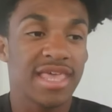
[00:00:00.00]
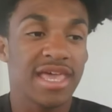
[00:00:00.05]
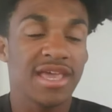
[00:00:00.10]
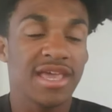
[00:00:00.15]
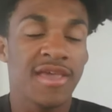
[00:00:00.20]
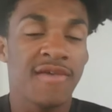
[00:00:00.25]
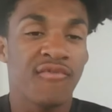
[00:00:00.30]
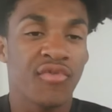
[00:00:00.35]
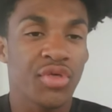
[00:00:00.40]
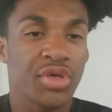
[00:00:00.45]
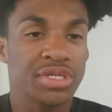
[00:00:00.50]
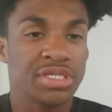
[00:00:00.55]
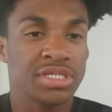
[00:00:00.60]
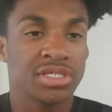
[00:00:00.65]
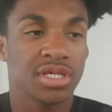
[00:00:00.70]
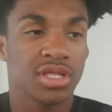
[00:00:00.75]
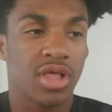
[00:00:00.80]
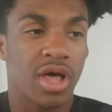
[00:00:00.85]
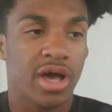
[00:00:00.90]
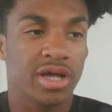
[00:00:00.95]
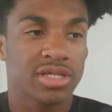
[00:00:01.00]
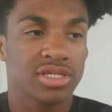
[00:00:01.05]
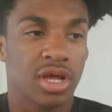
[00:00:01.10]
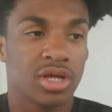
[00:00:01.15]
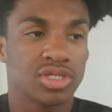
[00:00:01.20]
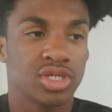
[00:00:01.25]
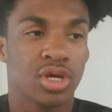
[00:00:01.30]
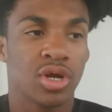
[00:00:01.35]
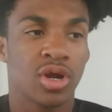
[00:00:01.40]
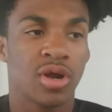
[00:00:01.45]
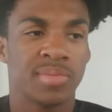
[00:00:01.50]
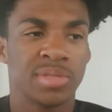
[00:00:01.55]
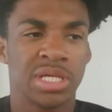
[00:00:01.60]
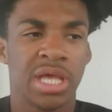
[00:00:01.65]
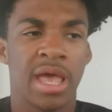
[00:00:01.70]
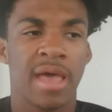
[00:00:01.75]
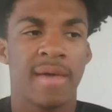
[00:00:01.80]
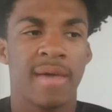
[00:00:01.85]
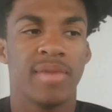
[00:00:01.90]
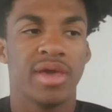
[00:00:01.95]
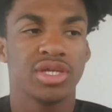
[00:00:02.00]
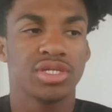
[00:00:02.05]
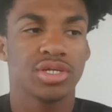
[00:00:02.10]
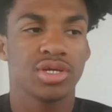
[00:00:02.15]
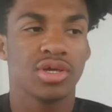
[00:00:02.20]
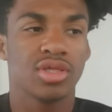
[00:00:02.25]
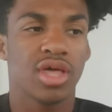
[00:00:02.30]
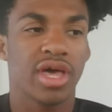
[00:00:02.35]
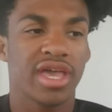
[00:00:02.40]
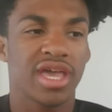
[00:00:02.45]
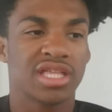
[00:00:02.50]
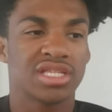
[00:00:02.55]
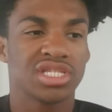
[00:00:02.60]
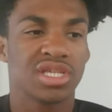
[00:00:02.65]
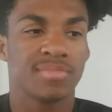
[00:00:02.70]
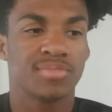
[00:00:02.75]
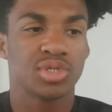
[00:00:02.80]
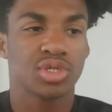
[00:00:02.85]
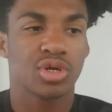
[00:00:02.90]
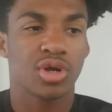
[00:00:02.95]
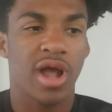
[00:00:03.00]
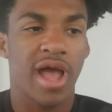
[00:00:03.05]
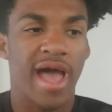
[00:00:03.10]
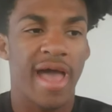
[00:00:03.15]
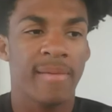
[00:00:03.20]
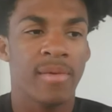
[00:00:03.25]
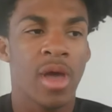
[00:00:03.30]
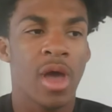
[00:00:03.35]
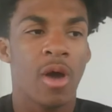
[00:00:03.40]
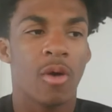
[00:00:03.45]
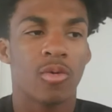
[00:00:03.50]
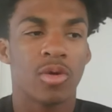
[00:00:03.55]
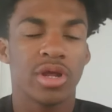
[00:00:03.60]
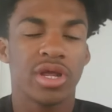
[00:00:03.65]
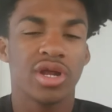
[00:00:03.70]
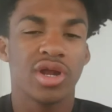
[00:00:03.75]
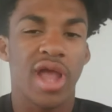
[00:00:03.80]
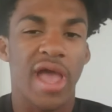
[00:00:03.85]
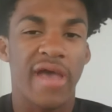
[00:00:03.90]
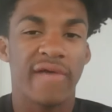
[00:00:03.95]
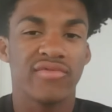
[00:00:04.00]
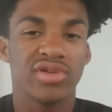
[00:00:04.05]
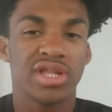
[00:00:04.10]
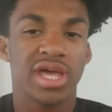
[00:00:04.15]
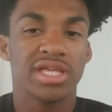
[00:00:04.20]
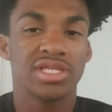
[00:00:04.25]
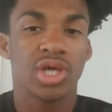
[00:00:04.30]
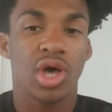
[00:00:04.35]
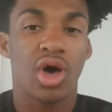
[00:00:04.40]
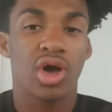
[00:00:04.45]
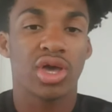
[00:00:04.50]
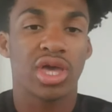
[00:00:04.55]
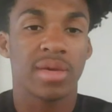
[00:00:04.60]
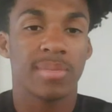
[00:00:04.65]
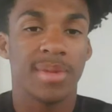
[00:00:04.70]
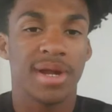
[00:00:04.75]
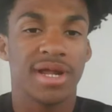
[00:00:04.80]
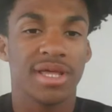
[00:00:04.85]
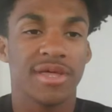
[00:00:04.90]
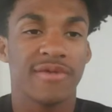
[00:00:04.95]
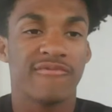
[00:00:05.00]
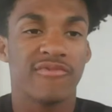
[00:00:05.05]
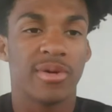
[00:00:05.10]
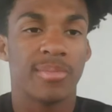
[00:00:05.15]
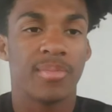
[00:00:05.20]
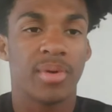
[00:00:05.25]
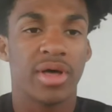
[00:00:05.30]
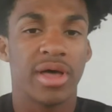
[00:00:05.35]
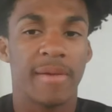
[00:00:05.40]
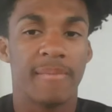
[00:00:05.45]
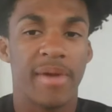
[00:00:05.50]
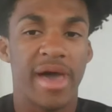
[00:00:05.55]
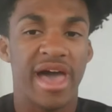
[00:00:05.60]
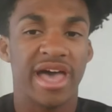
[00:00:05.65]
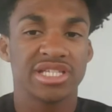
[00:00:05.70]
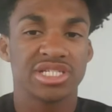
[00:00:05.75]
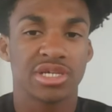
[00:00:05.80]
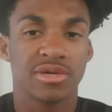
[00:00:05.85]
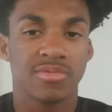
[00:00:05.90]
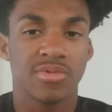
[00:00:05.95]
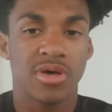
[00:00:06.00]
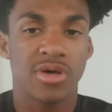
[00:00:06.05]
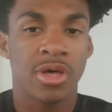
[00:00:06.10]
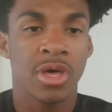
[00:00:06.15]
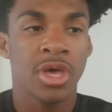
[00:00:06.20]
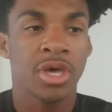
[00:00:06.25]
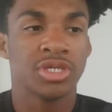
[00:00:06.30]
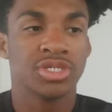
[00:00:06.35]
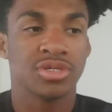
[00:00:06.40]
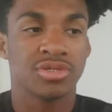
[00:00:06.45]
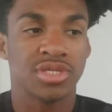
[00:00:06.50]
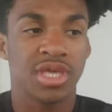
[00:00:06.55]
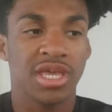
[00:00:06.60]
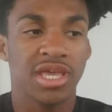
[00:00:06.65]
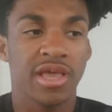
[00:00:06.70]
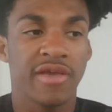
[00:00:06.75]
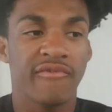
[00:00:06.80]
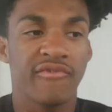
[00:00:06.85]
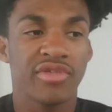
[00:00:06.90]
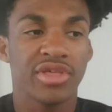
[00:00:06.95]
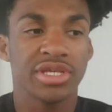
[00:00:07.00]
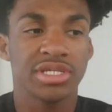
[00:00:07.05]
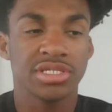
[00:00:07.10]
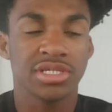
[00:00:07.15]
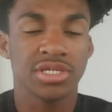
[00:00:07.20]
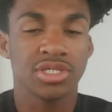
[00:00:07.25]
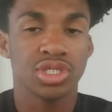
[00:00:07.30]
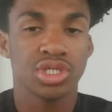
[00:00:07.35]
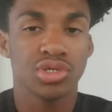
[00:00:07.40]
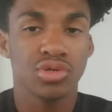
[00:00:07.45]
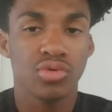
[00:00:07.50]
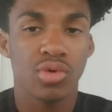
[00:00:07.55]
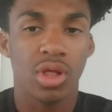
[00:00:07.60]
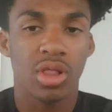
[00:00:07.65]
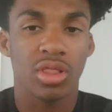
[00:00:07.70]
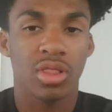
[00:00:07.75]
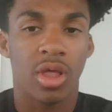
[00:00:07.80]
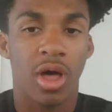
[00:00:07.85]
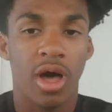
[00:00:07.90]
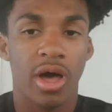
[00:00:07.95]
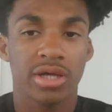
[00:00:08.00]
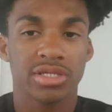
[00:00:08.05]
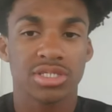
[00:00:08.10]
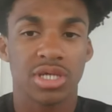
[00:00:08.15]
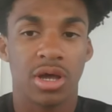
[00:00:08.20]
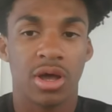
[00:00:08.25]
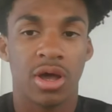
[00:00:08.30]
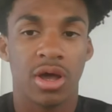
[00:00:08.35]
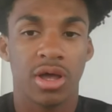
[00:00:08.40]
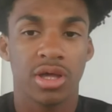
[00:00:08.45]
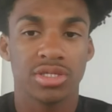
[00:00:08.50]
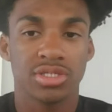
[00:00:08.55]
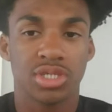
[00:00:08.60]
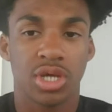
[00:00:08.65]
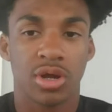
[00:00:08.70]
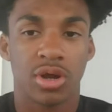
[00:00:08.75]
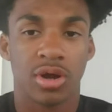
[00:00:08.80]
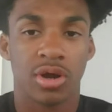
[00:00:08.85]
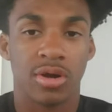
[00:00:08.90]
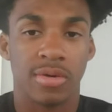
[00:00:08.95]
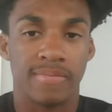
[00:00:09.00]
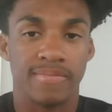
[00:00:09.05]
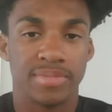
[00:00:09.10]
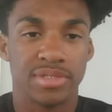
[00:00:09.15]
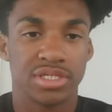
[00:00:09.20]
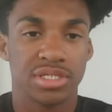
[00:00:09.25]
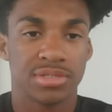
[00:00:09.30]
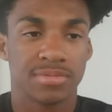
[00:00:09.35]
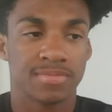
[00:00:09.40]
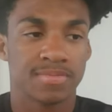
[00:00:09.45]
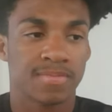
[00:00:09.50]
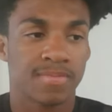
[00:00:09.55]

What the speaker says: Thank you for listening to Locked On Terps. Make sure you like and subscribe. We're here every day talking Maryland football and basketball. So thank you for listening to Locked On Terps.